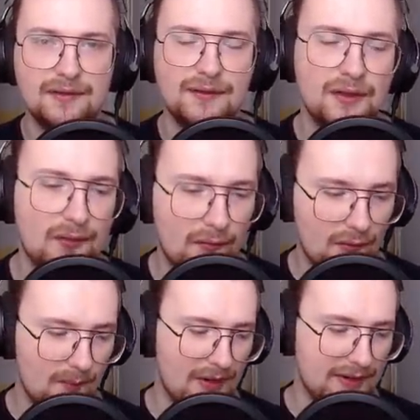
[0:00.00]
on the
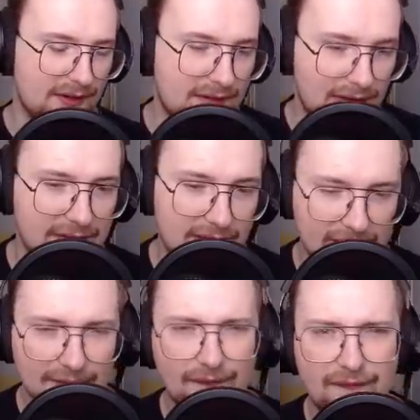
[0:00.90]
lore, but it just doesn't
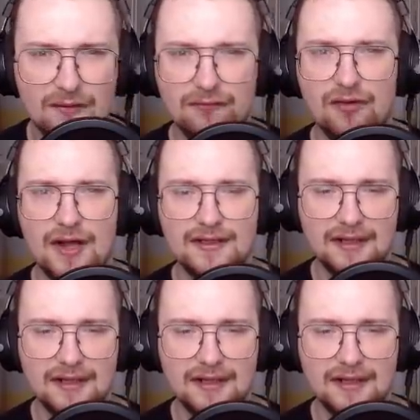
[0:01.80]
feel right to